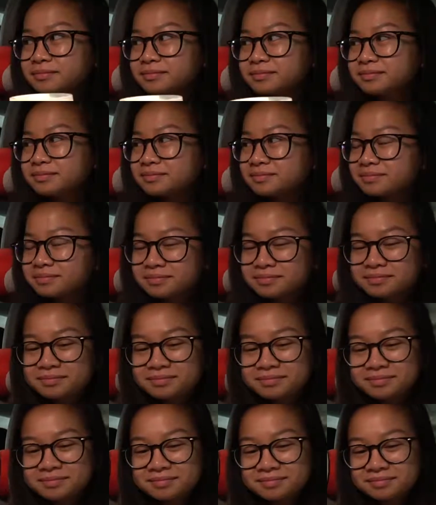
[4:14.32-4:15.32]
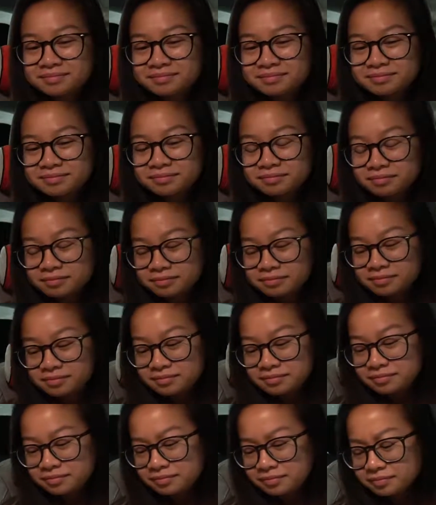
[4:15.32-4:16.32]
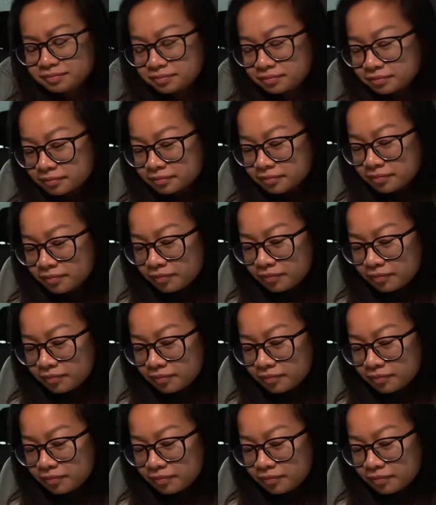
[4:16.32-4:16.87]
(not speaking)